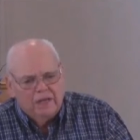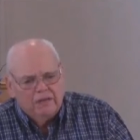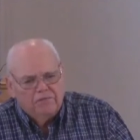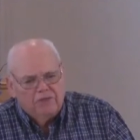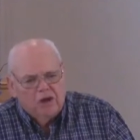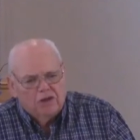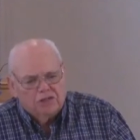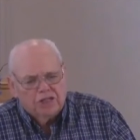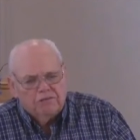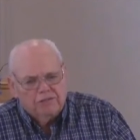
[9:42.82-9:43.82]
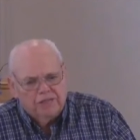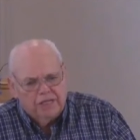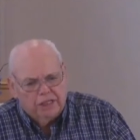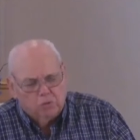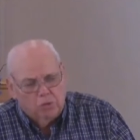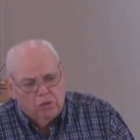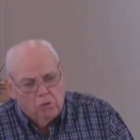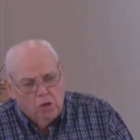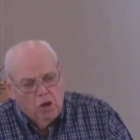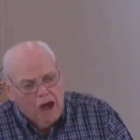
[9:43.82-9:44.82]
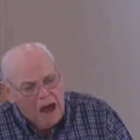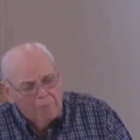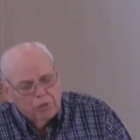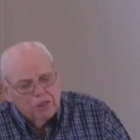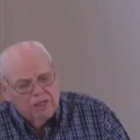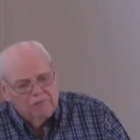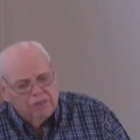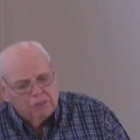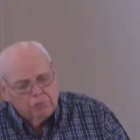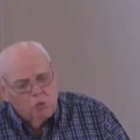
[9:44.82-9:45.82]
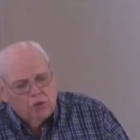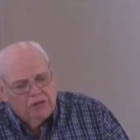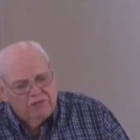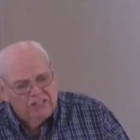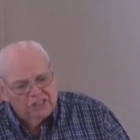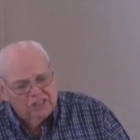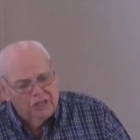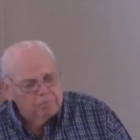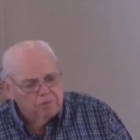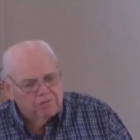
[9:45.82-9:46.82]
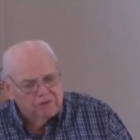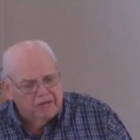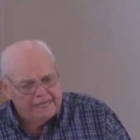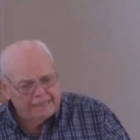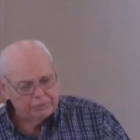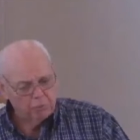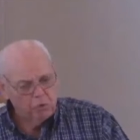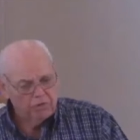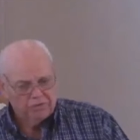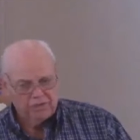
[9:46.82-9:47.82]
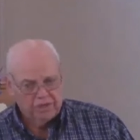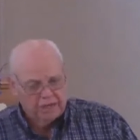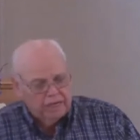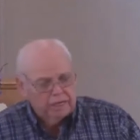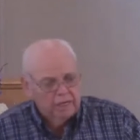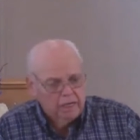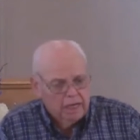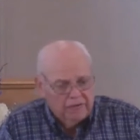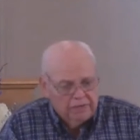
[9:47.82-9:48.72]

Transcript: there 7 days? Well, I believe this morning this typifies one thing, and